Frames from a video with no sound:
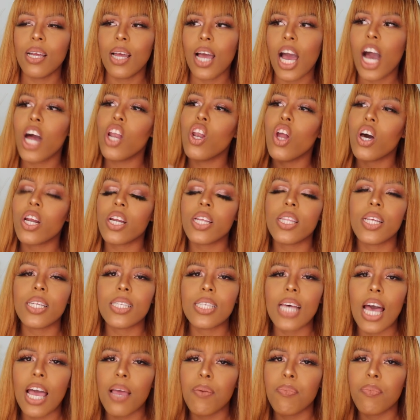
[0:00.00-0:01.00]
a lot of the
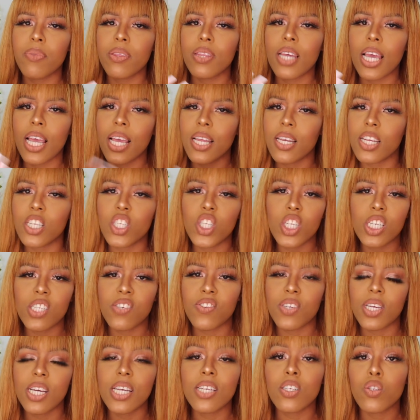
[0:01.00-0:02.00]
time the energy
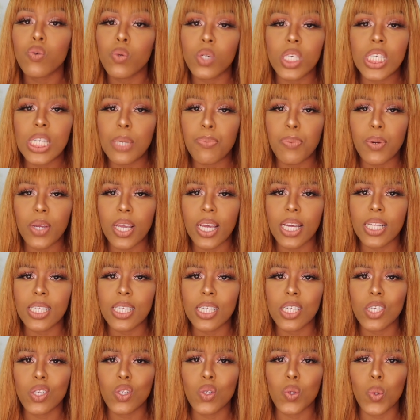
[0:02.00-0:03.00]
is
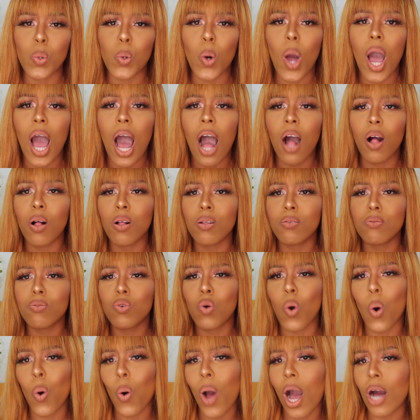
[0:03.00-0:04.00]
reciprocated. So I'll
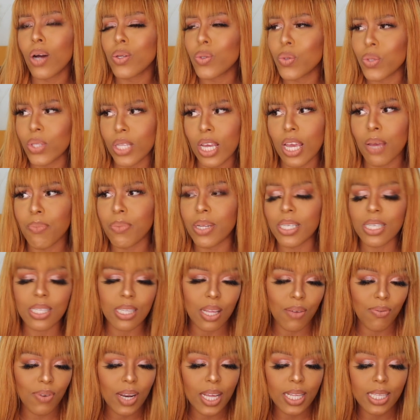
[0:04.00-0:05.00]
go out with them and
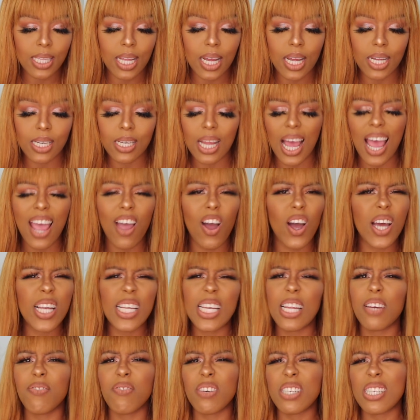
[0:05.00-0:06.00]
stuff like that. I
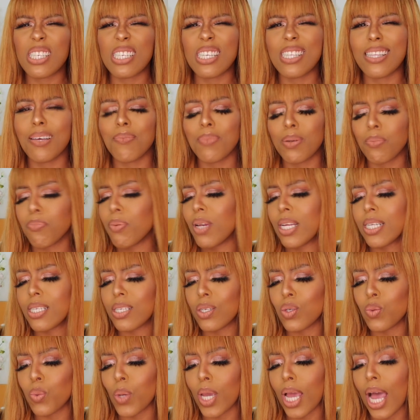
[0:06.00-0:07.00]
hardly ever see them in
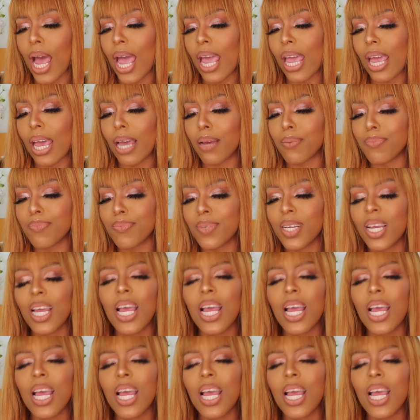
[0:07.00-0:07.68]
places where I am.